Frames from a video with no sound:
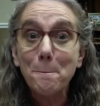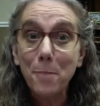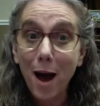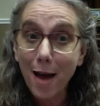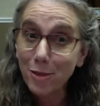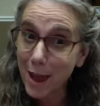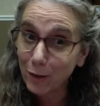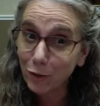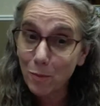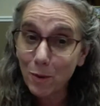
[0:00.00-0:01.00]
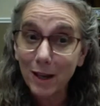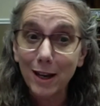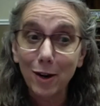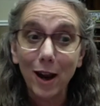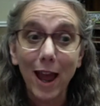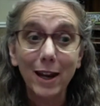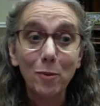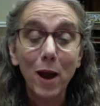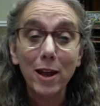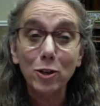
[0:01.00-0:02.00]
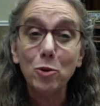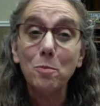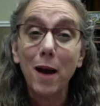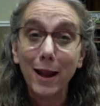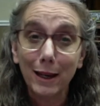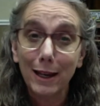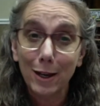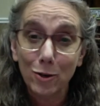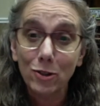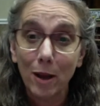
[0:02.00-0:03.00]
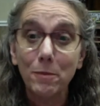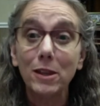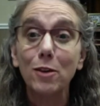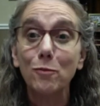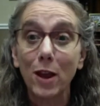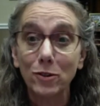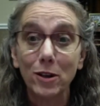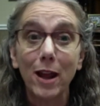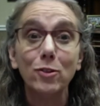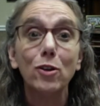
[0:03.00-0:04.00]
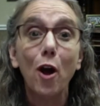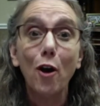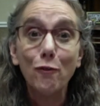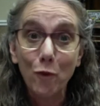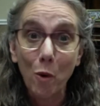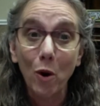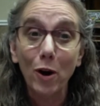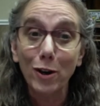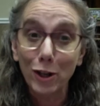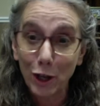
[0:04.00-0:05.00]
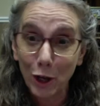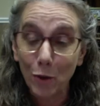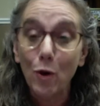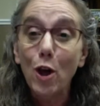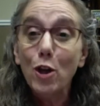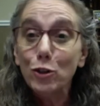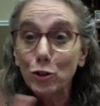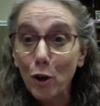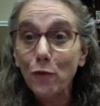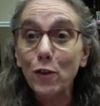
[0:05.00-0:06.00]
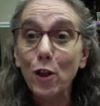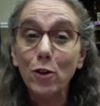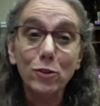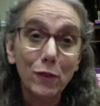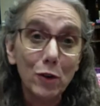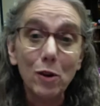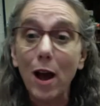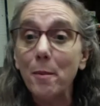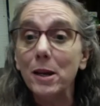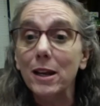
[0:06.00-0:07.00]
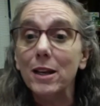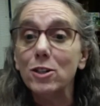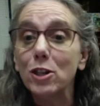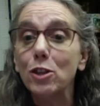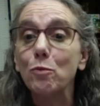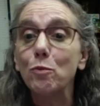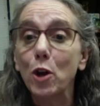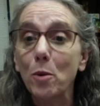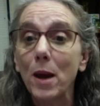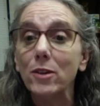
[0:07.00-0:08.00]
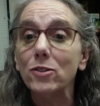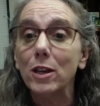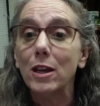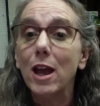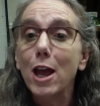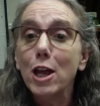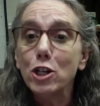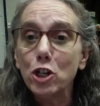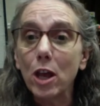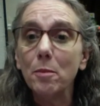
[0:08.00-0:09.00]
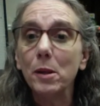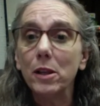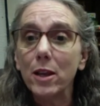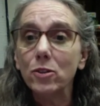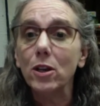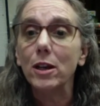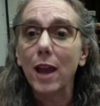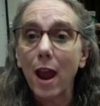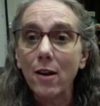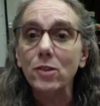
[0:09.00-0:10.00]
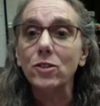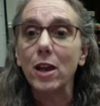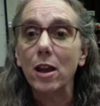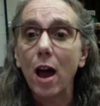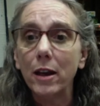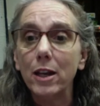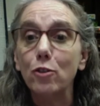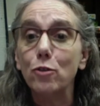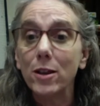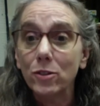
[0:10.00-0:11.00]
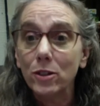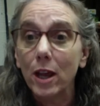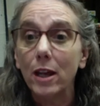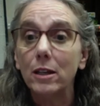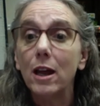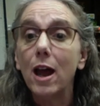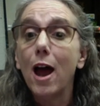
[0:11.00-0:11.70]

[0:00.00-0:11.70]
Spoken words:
but thanks for being here anyway, and you might hear something that resonates for you. So for those of you coming into the room, I see Jill, Melissa, Karen, Sayani, Kristen,